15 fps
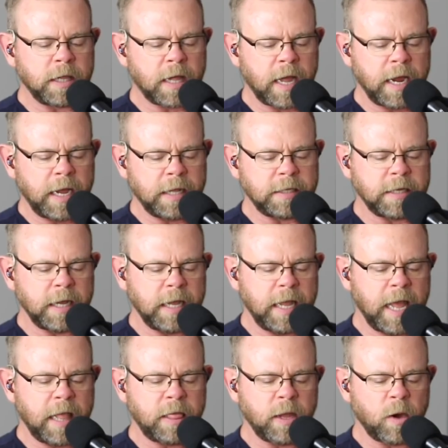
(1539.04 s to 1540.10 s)
clients
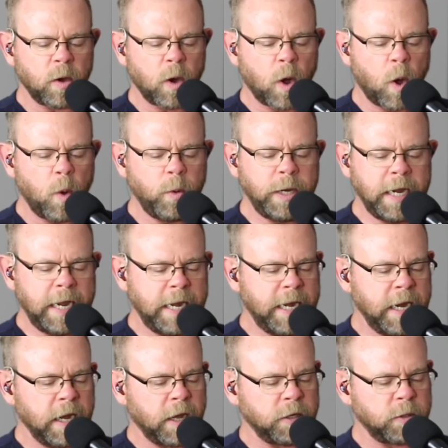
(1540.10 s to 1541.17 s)
get their own
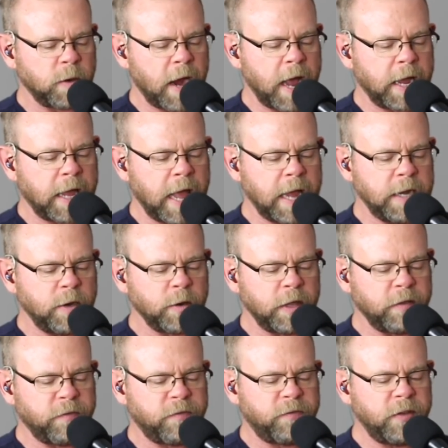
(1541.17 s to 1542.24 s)
eating on track and nearly
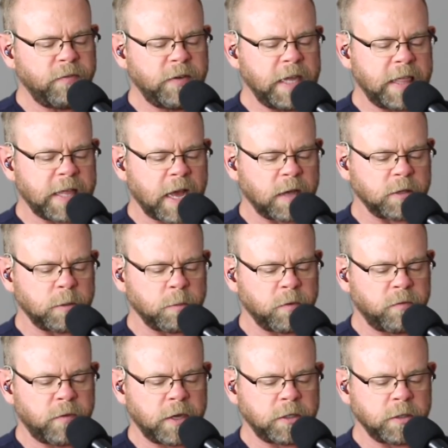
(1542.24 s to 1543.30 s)
50,000
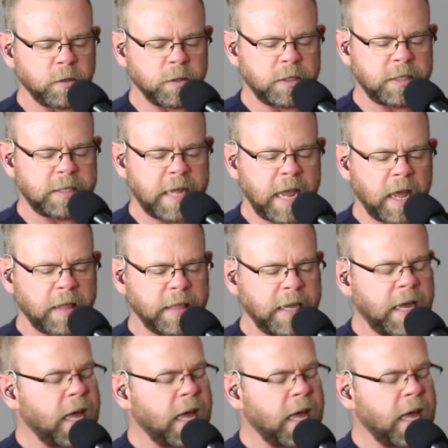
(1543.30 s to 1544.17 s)
professionals stay on the